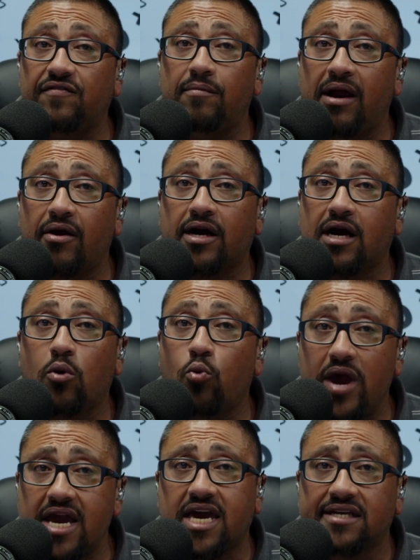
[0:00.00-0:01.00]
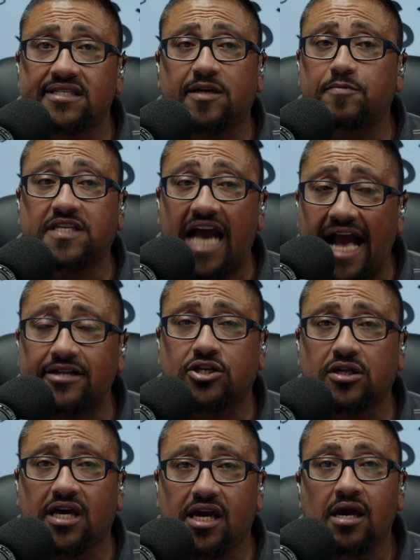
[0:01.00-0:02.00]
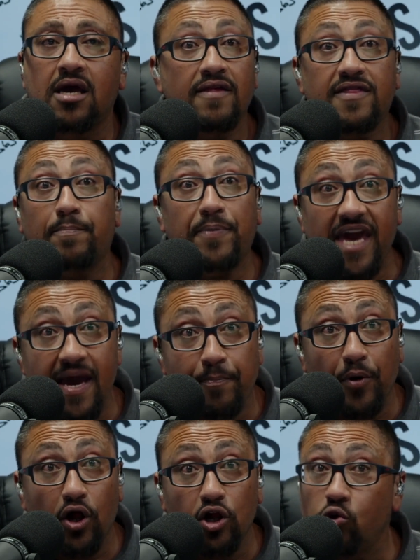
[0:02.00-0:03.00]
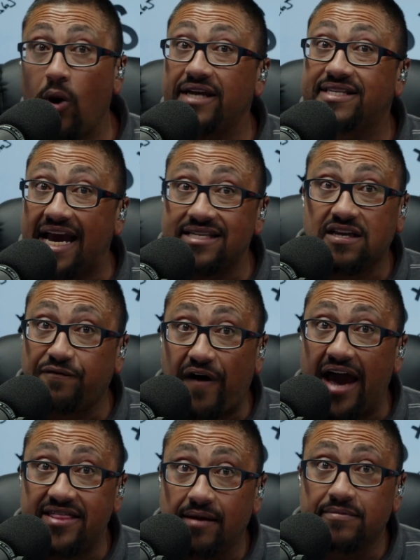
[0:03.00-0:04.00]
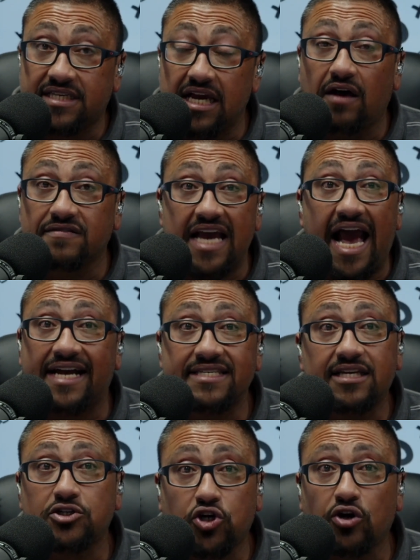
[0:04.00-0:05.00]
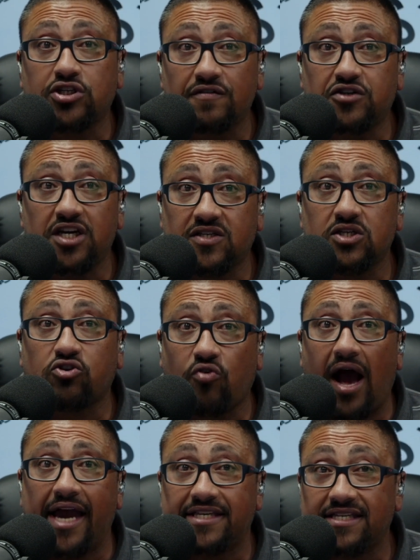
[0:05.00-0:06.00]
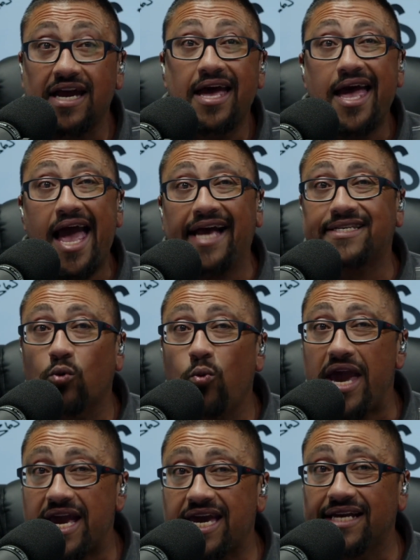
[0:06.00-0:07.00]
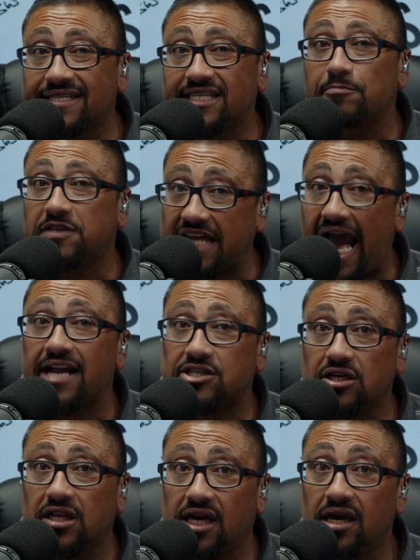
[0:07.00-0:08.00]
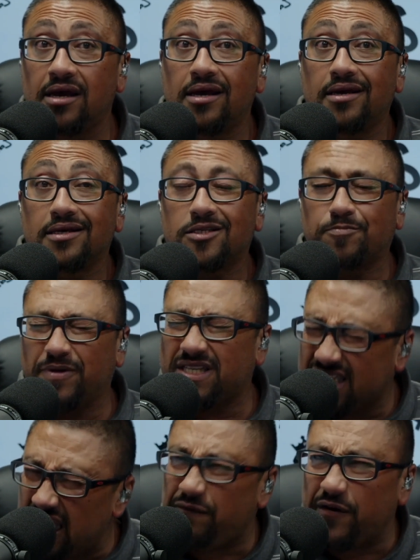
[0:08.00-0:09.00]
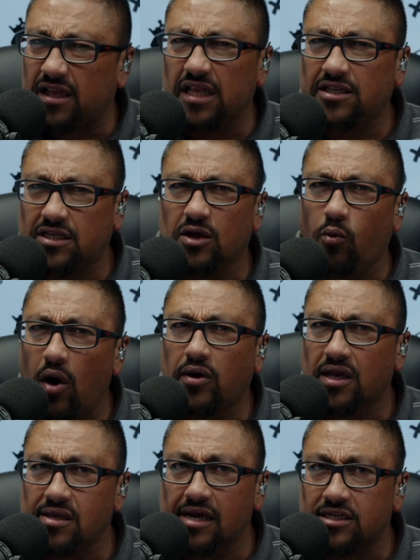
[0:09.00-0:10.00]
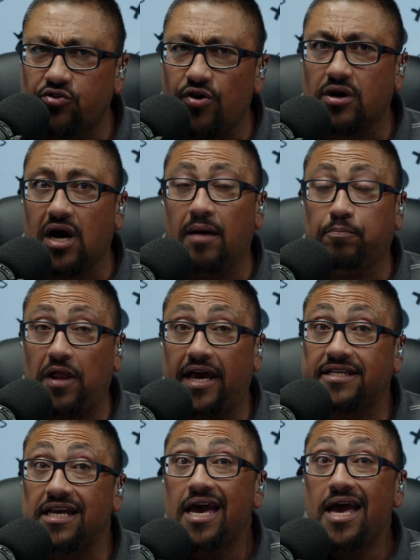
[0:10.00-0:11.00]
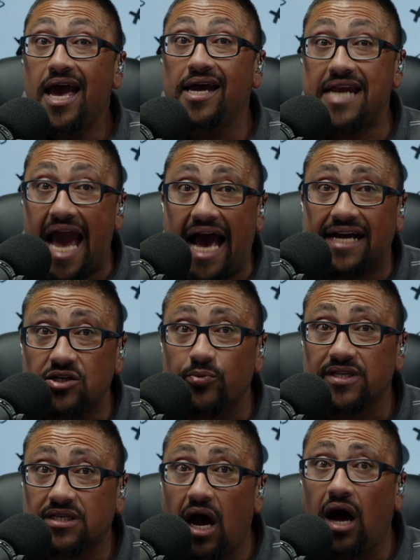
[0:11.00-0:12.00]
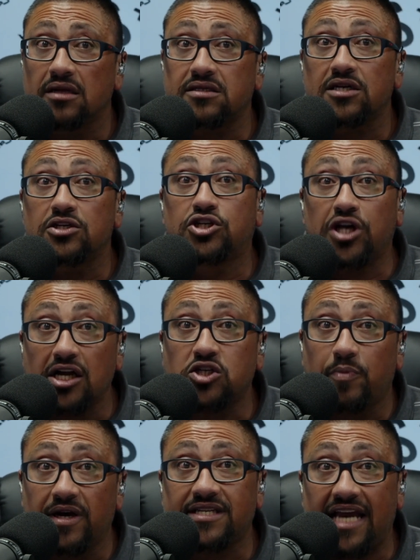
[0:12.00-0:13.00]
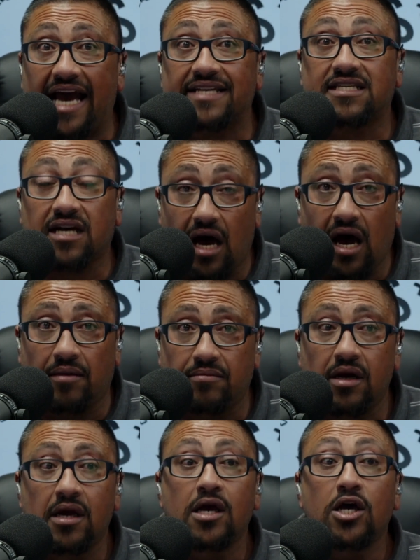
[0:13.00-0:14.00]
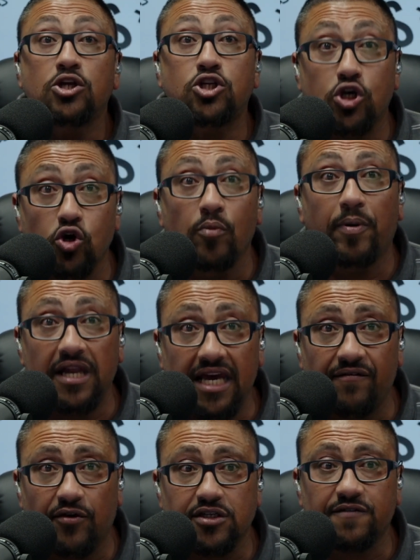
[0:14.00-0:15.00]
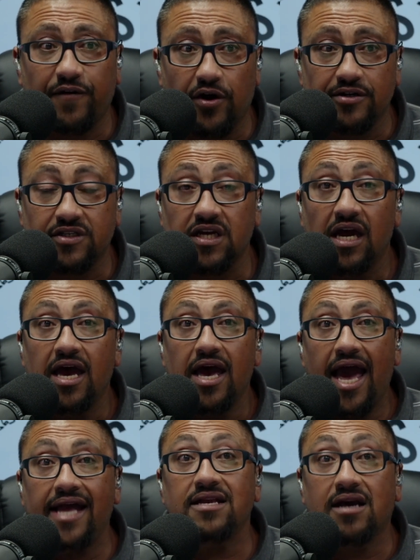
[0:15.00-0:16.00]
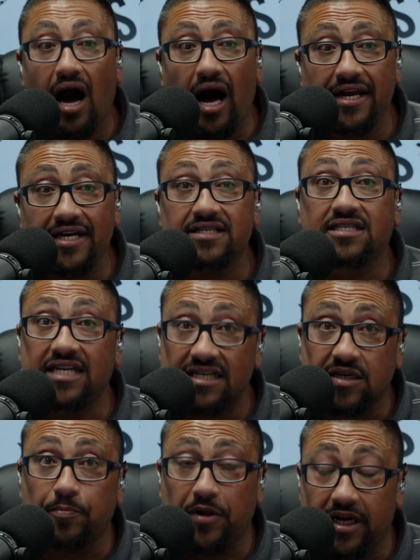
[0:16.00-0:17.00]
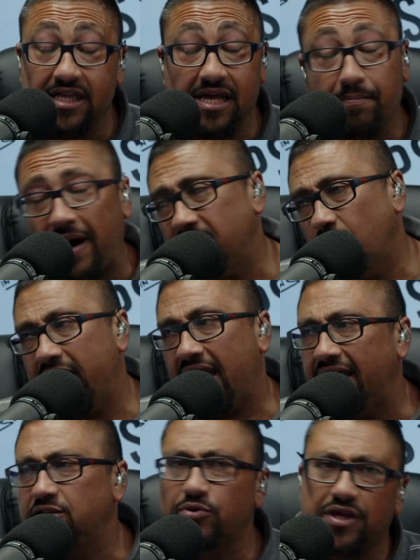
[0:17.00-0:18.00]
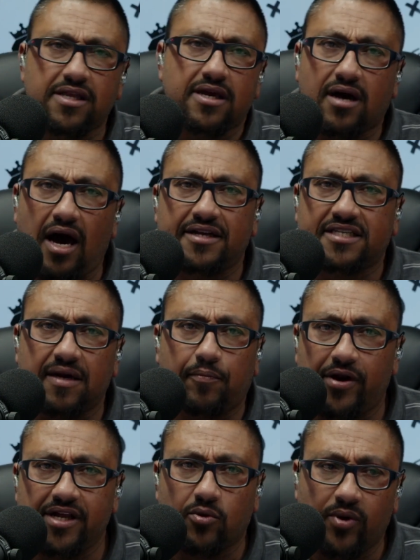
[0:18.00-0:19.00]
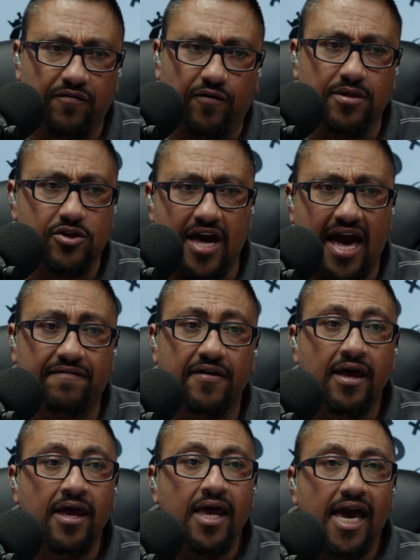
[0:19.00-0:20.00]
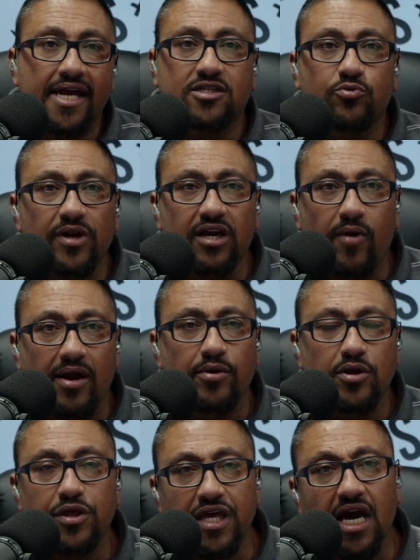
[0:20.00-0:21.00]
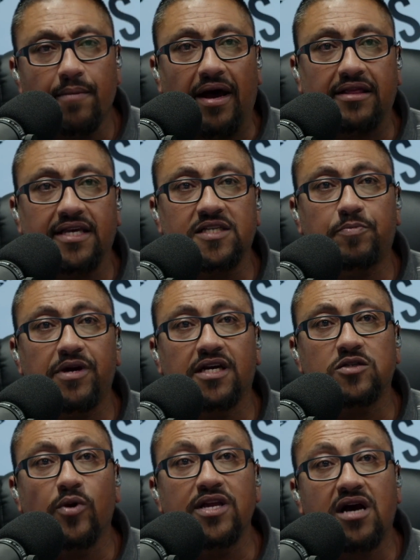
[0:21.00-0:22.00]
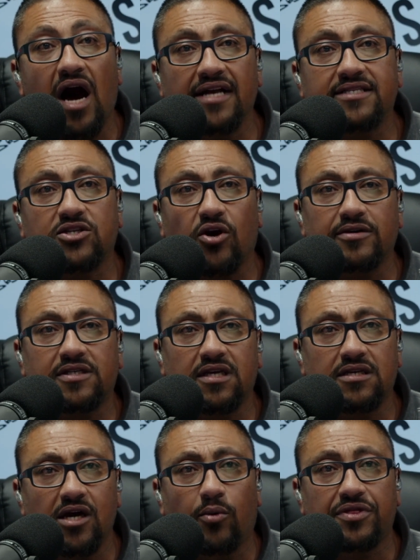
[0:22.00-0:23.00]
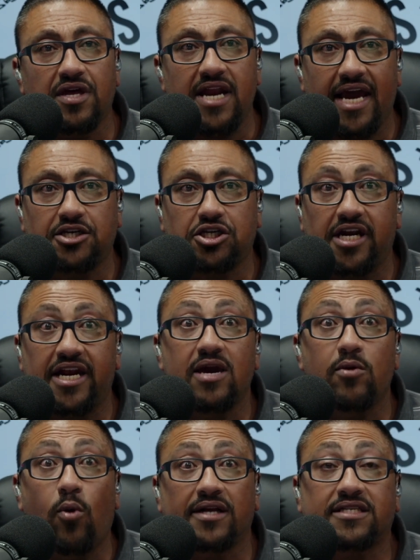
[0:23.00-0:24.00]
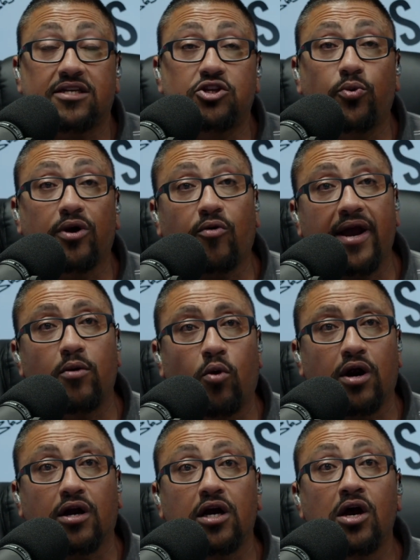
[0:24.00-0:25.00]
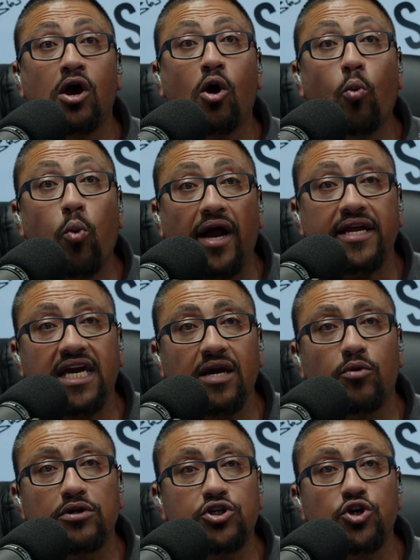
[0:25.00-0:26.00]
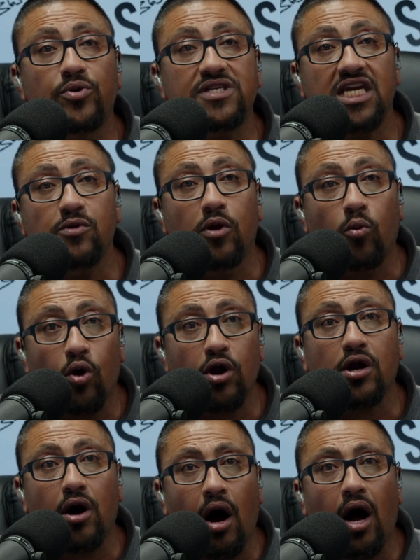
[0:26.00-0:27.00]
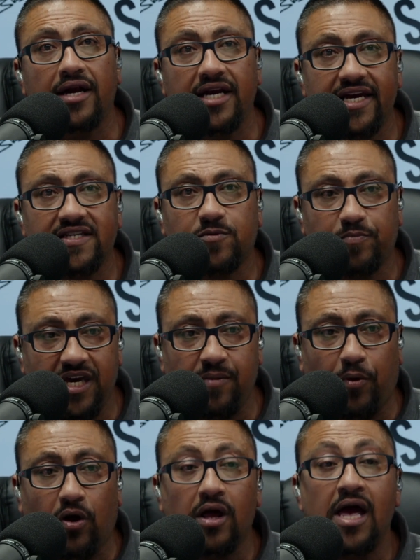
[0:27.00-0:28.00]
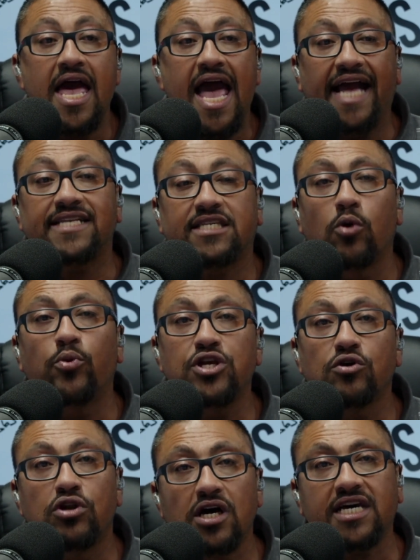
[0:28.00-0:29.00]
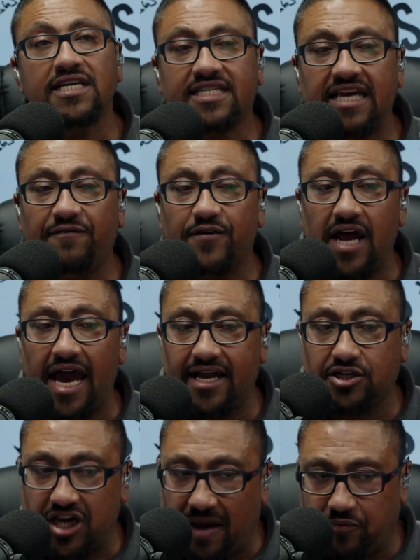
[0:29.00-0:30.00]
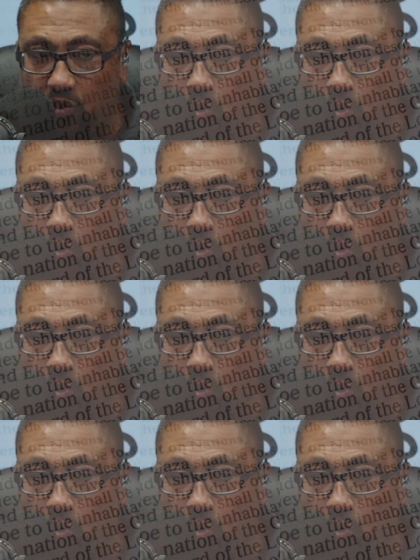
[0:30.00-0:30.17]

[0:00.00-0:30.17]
America weaken substantially, the people who identify themselves as the Church of Jesus Christ has weakened substantially specifically to the woke industrial complex. And as a result, judgment has come two believers first, and God is disciplining them. By the way, I do think that God is separating the wheat from the chaff. And it's really great when you think about this because when God starts to deal with a nation and he wants to do a great work, what he will do is he will work on his people. And so when you look at Zephaniah chapter